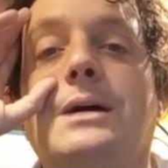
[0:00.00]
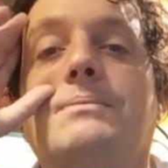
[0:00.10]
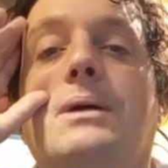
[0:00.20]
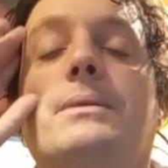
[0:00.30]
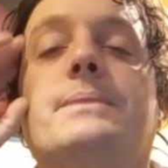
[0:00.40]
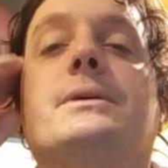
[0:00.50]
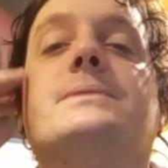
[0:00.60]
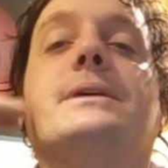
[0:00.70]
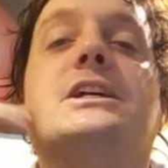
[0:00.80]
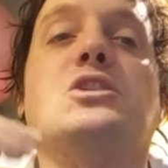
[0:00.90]
but
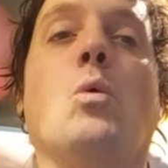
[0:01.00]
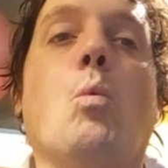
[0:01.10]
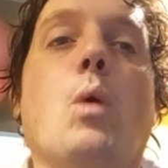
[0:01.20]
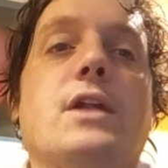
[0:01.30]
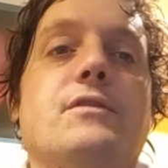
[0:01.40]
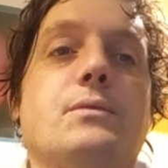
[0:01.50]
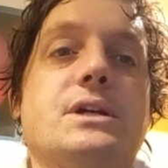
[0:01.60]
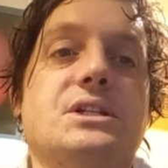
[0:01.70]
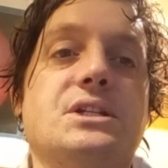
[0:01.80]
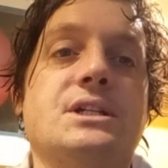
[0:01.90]
must be at least one of the
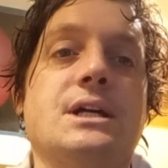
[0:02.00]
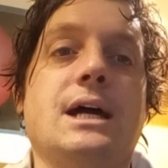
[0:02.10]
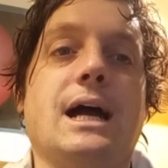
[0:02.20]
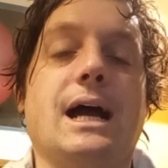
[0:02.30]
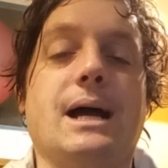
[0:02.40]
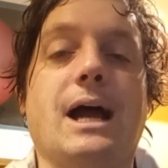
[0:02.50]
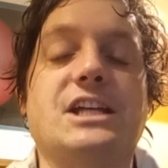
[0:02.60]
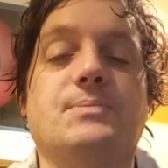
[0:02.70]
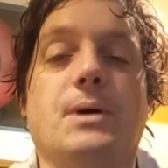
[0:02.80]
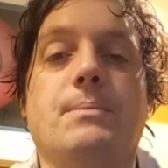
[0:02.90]
reasons,
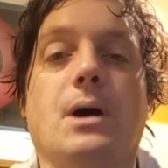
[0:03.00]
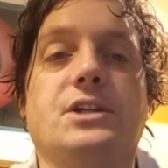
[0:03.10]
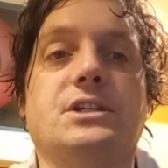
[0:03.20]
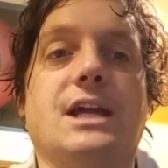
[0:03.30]
as per Barton